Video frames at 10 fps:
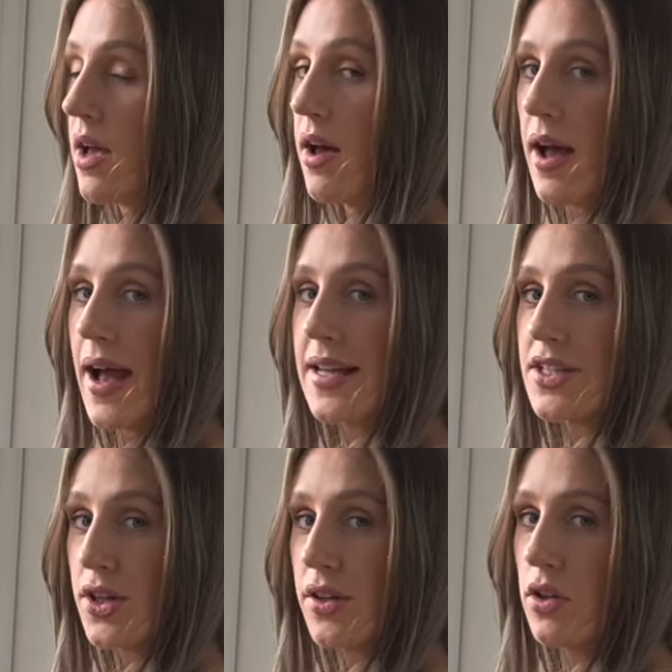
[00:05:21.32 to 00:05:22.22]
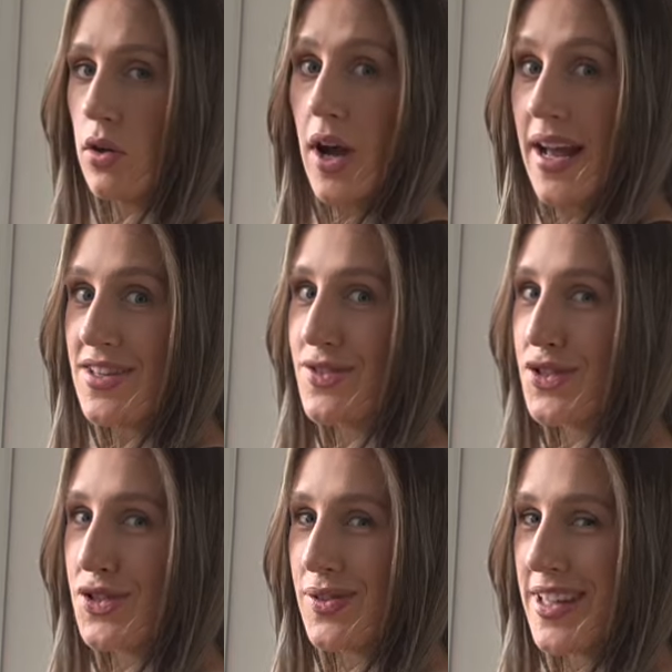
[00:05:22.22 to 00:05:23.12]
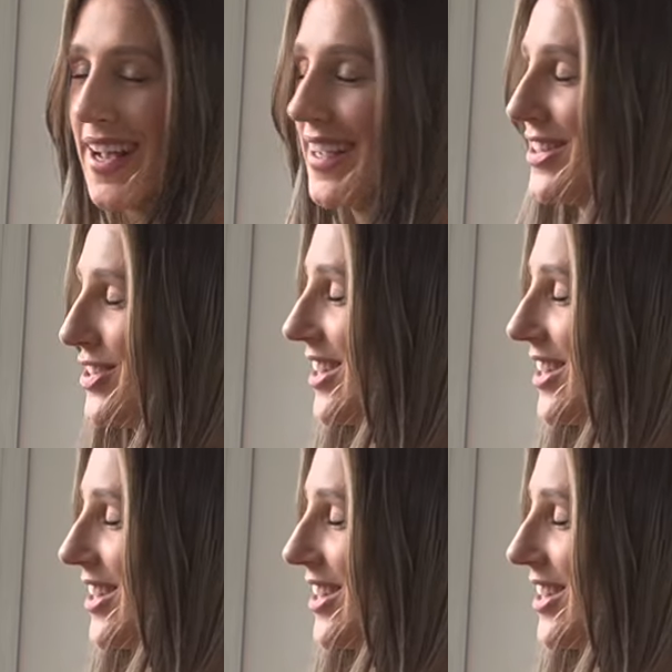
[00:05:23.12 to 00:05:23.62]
are at, your hands are at shoulder height, should